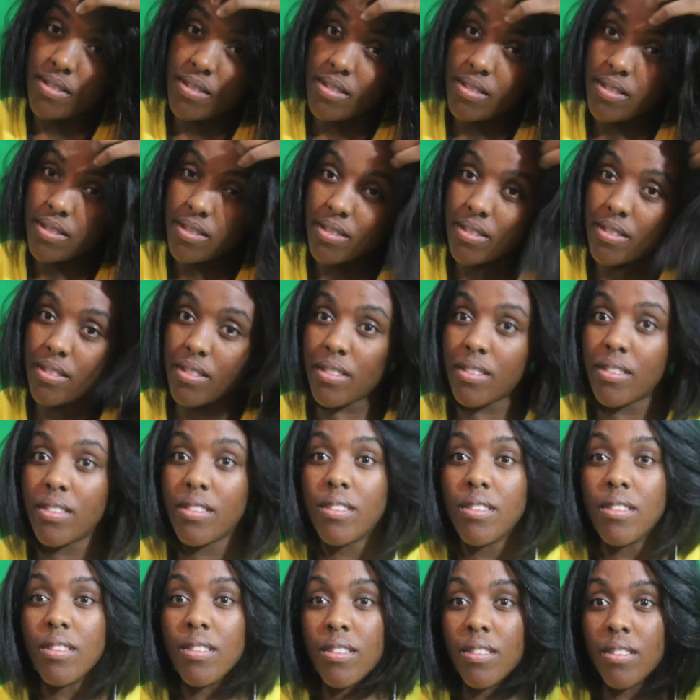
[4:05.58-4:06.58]

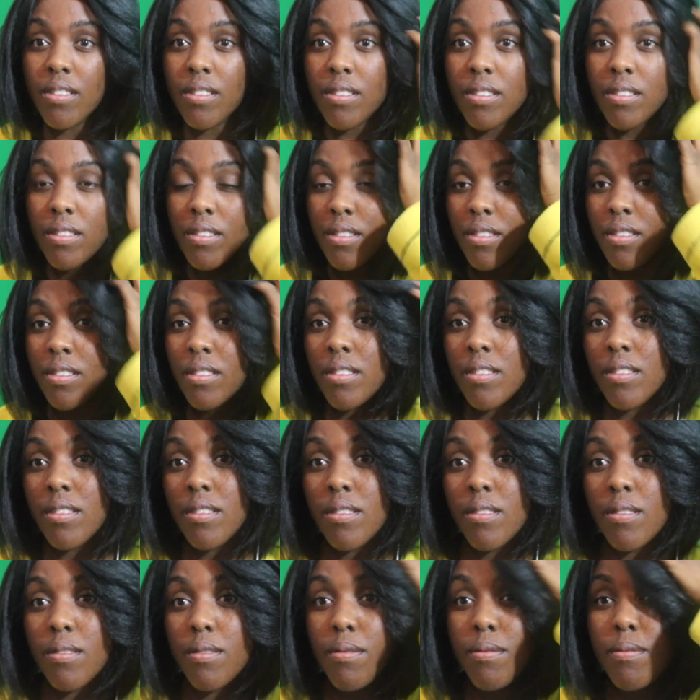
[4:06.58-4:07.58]

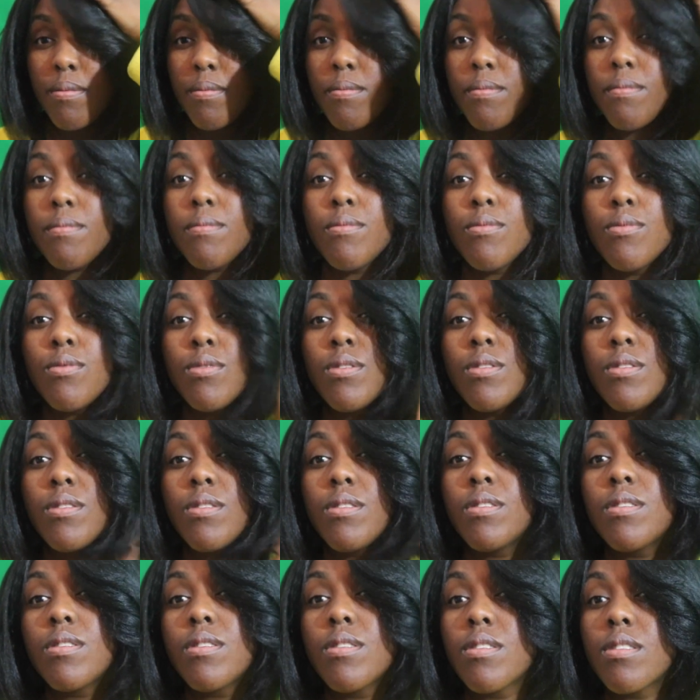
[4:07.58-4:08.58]

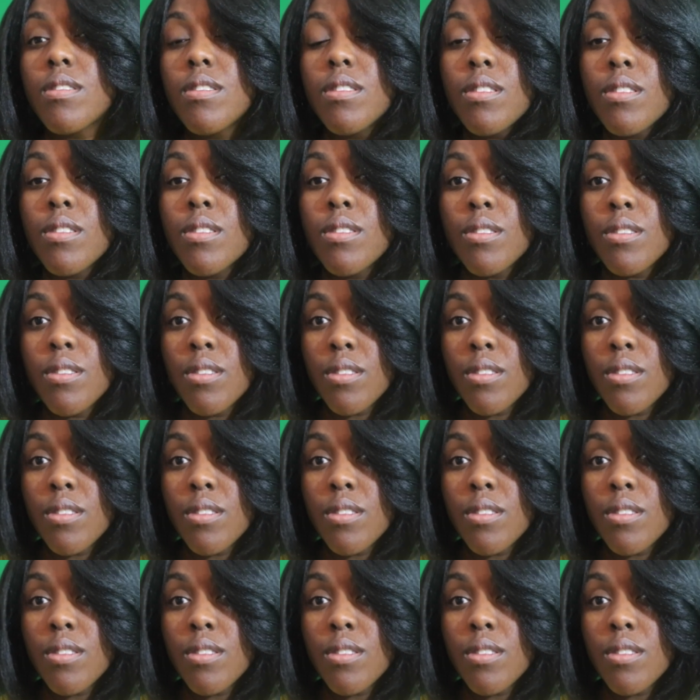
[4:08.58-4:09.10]
No one is speaking in this clip.